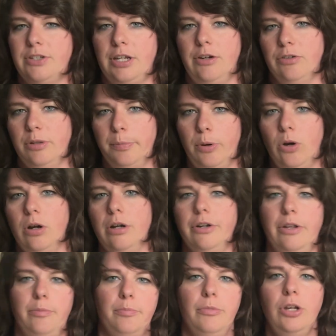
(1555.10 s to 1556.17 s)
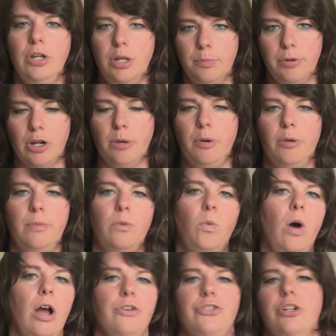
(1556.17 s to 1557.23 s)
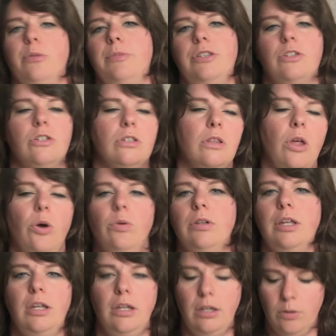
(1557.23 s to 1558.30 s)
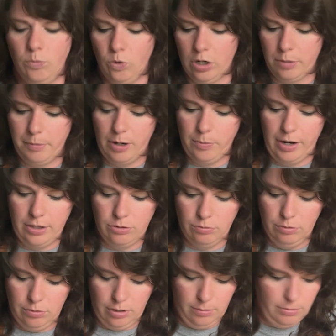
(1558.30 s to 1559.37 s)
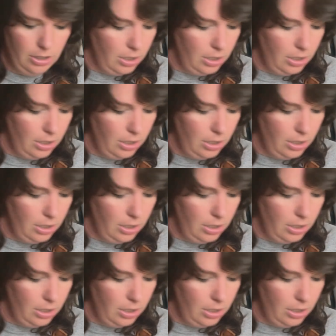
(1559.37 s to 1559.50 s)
here in the barn and bring them home and wash them and slowly work my way through them.